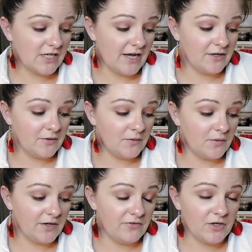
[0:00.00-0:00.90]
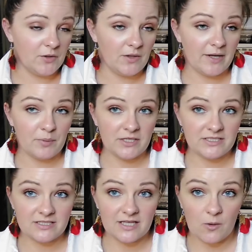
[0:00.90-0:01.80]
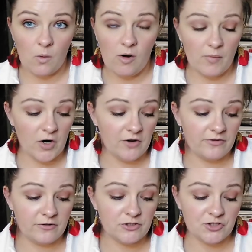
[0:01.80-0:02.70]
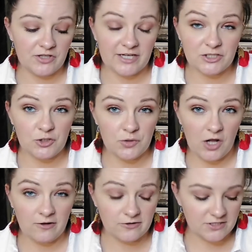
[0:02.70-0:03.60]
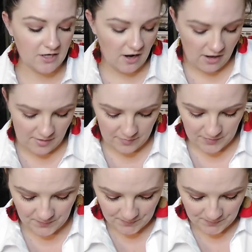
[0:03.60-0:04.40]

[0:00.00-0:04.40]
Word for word: I know if you go like places like Walmart, they're usually like two dollars and up.